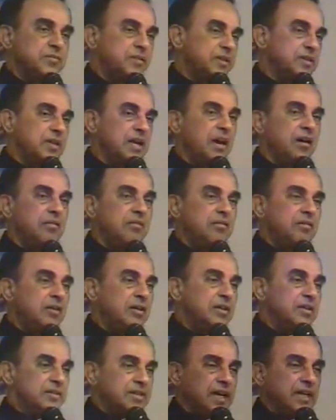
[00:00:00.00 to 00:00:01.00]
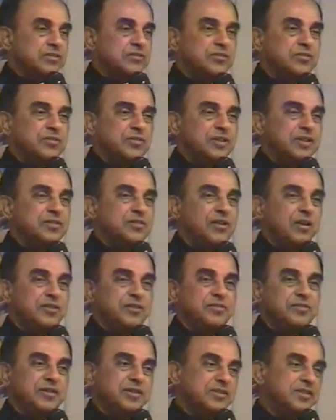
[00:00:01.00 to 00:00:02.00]
But now, thanks to this
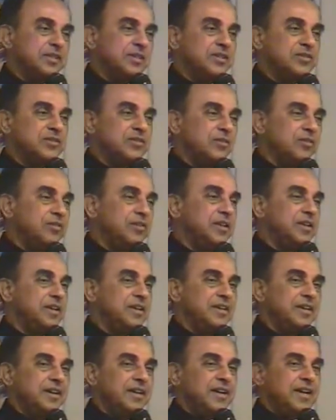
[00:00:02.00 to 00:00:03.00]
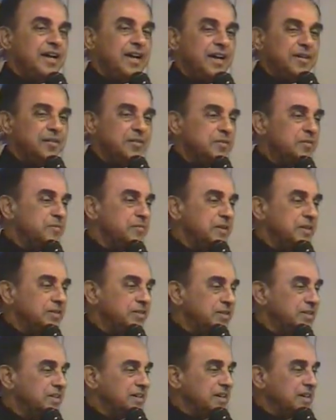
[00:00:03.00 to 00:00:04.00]
controversy, slowly Adam's
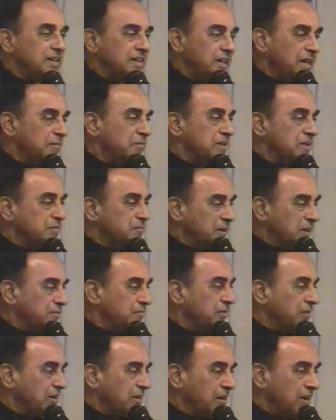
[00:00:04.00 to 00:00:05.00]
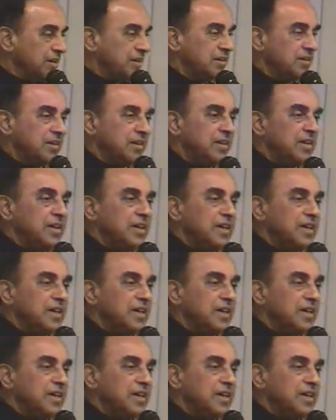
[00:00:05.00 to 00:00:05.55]
Bridge name has been forgotten.